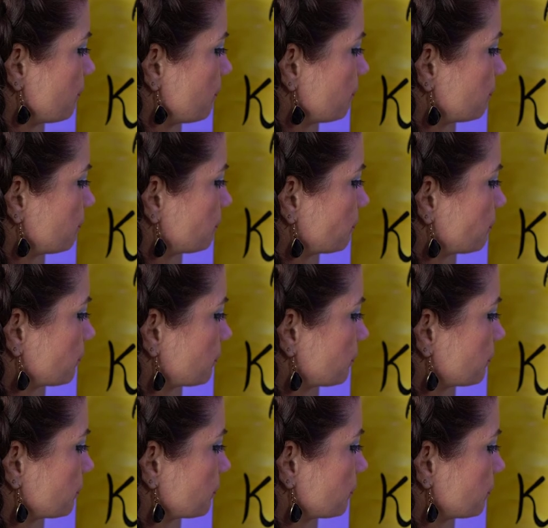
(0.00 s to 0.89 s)

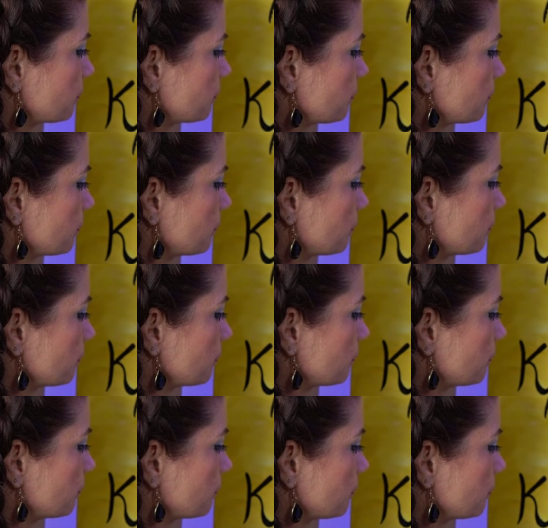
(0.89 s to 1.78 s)

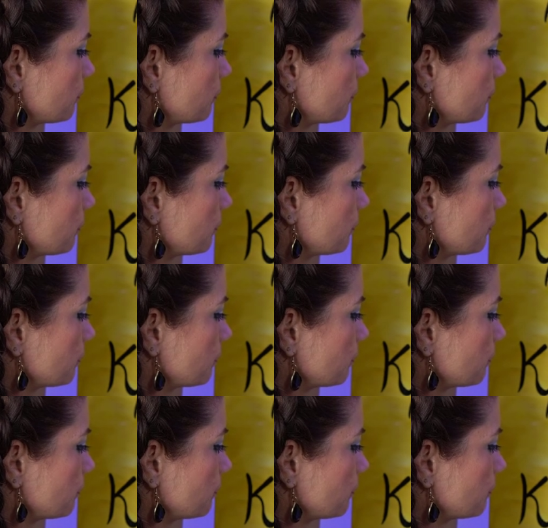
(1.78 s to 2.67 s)

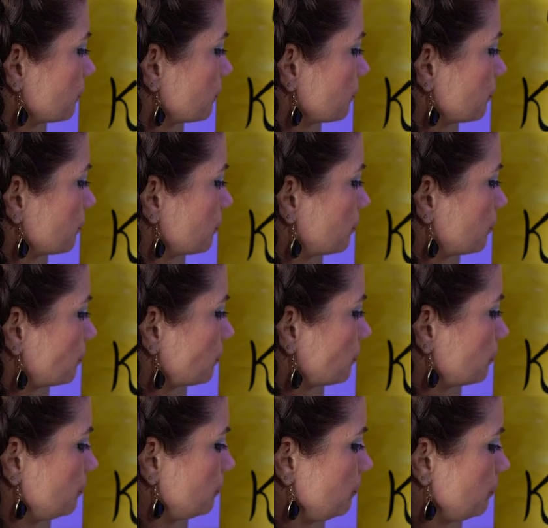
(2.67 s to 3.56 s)

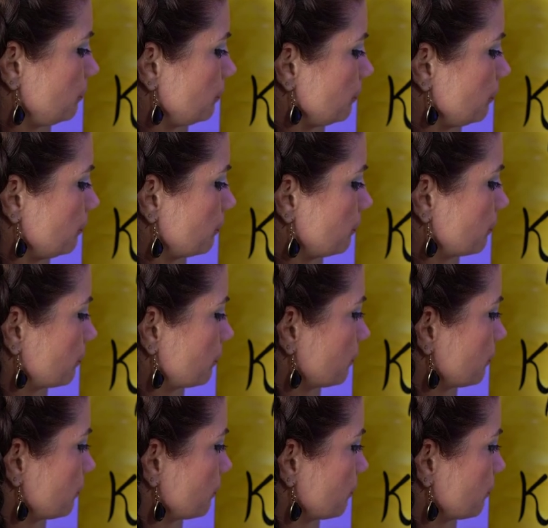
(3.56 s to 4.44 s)

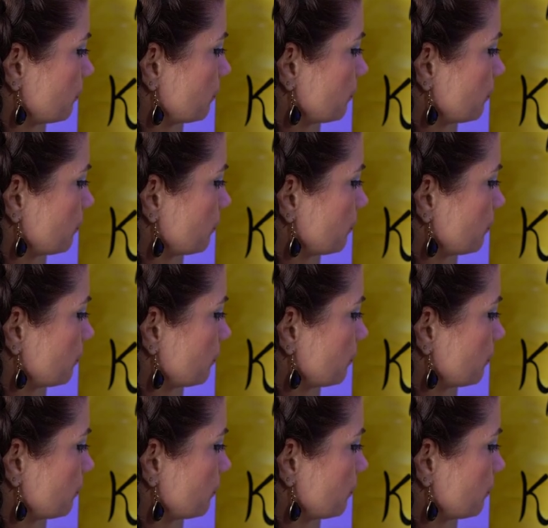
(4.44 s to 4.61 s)
(silence)